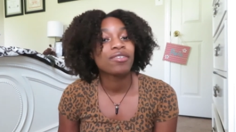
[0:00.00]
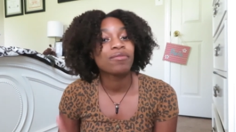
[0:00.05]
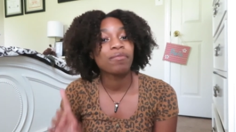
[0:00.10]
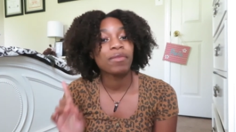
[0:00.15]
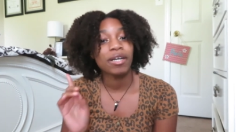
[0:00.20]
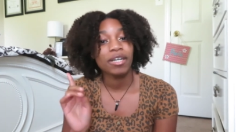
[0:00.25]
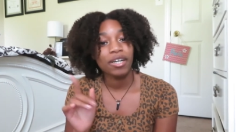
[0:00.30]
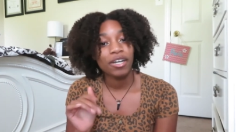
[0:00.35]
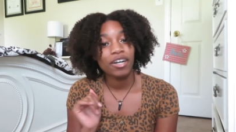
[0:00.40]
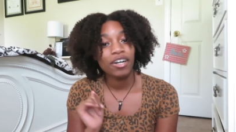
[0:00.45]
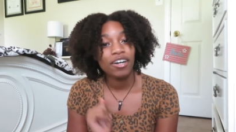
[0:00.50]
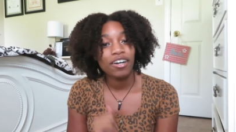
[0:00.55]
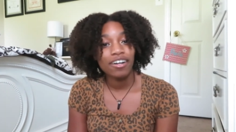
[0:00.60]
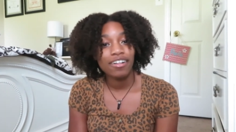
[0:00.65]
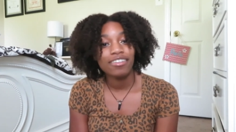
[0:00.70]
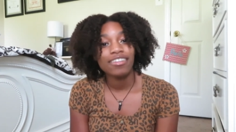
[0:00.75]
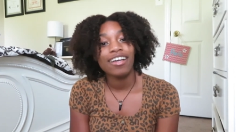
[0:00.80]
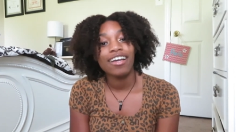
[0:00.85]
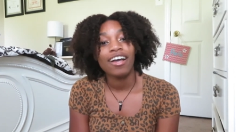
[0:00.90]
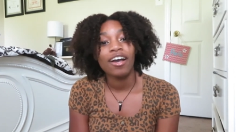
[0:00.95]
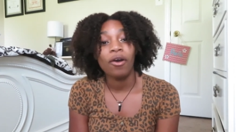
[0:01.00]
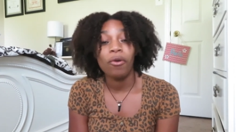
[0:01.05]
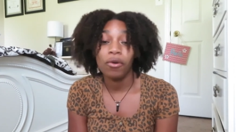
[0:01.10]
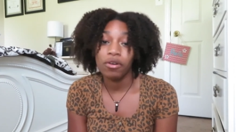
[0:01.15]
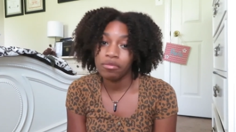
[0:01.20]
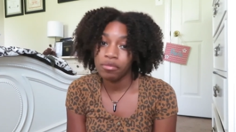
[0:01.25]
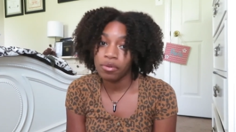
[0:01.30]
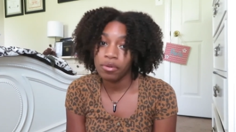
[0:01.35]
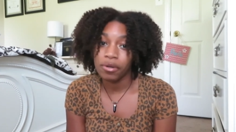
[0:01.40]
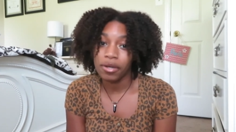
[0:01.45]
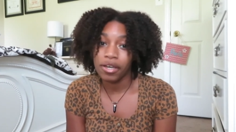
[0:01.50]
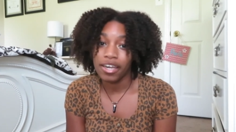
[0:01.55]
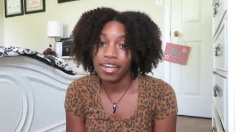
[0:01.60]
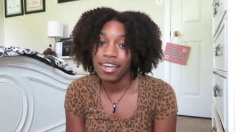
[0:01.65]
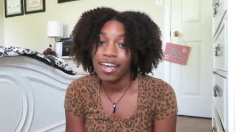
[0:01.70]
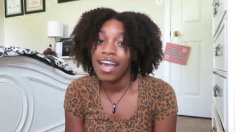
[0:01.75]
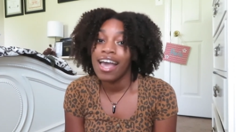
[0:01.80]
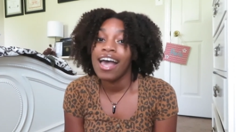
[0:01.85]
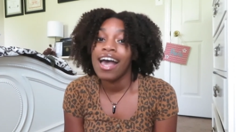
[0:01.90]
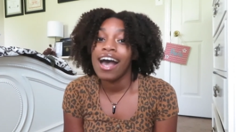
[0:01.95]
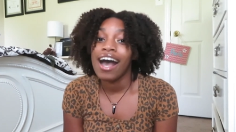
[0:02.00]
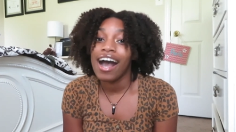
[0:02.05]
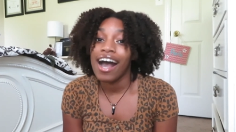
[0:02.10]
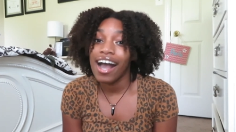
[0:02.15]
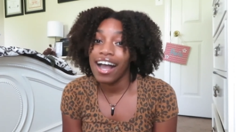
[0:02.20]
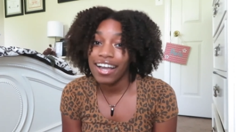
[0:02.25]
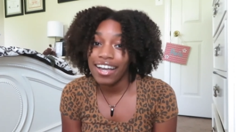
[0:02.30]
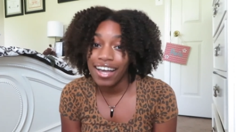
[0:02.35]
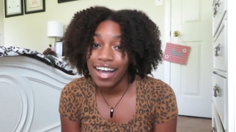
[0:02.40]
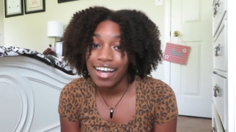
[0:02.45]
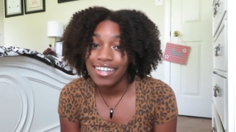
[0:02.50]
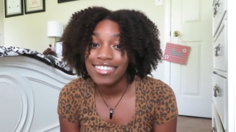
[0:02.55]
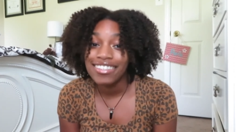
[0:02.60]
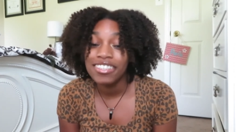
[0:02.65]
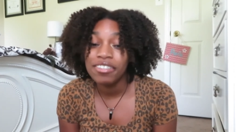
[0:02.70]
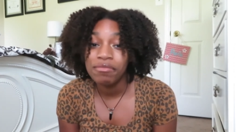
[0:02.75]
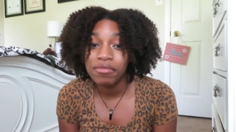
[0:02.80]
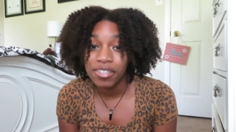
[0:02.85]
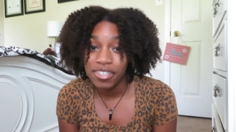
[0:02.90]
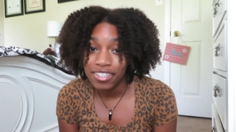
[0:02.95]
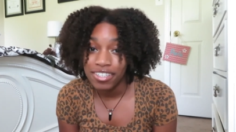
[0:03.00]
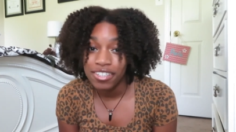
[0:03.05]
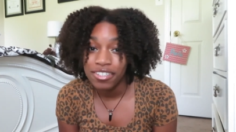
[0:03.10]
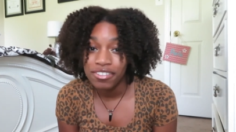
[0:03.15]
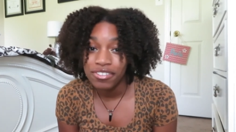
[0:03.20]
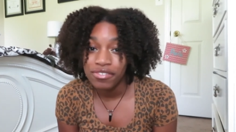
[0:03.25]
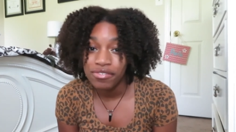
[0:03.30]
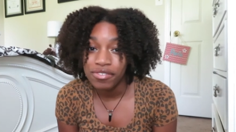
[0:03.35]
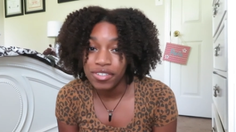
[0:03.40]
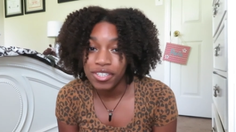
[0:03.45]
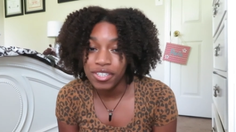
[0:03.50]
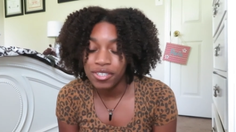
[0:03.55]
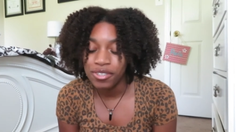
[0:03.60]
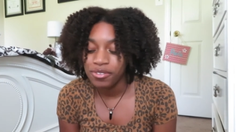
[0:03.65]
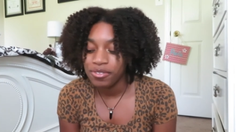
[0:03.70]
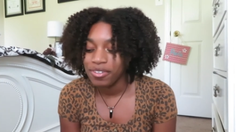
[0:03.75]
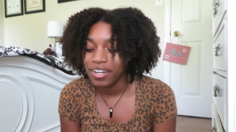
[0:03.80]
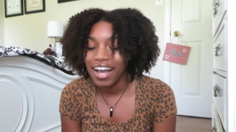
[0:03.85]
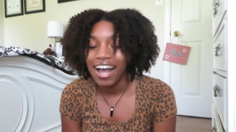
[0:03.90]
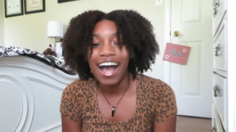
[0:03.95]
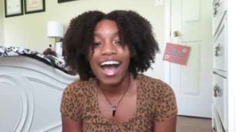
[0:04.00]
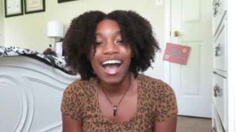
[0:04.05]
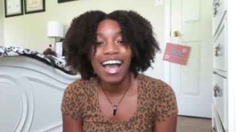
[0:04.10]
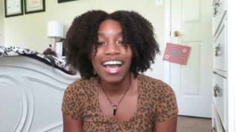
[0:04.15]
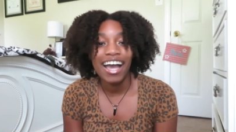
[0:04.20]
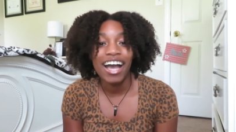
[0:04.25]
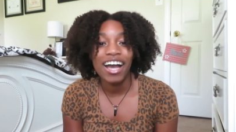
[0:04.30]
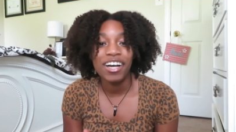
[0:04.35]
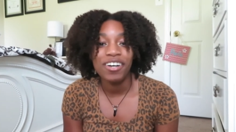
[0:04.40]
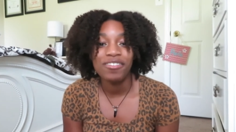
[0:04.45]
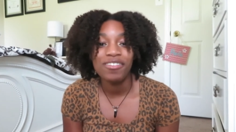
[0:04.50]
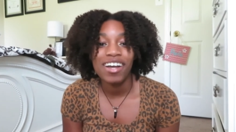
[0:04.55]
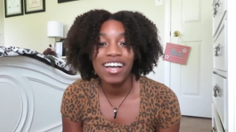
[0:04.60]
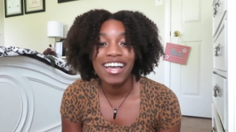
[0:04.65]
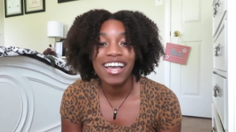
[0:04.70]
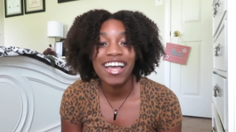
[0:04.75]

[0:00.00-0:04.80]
But girl or boy, I got some good news for you. I have